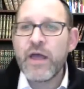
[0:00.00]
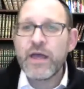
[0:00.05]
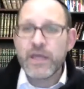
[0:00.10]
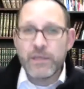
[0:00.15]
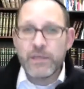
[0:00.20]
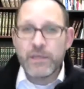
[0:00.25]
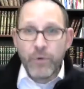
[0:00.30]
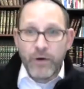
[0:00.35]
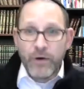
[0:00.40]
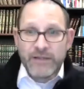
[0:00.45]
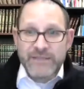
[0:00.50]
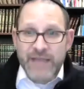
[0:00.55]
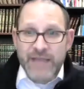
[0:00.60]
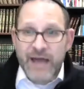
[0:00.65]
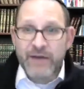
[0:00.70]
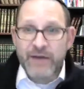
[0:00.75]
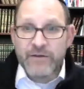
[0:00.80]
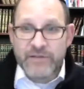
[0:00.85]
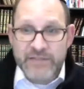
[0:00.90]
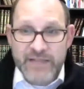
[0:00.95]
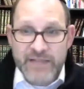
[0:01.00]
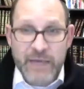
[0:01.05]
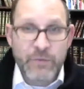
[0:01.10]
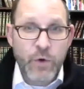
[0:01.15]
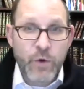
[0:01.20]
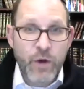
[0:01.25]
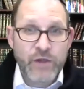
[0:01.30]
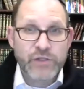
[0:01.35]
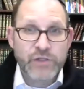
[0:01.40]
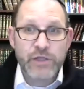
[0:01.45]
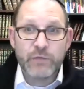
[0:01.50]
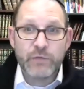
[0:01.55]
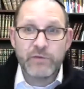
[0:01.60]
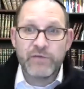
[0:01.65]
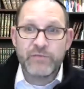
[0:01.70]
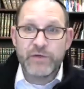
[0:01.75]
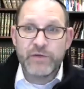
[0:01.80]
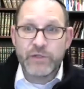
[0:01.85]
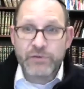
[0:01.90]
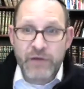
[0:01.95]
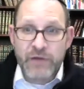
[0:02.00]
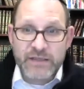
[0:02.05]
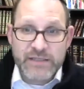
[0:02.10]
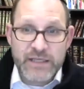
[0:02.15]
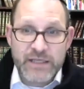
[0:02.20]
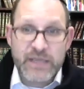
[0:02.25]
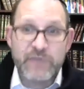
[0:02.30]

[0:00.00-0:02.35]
He points out in the same question that we've been addressing,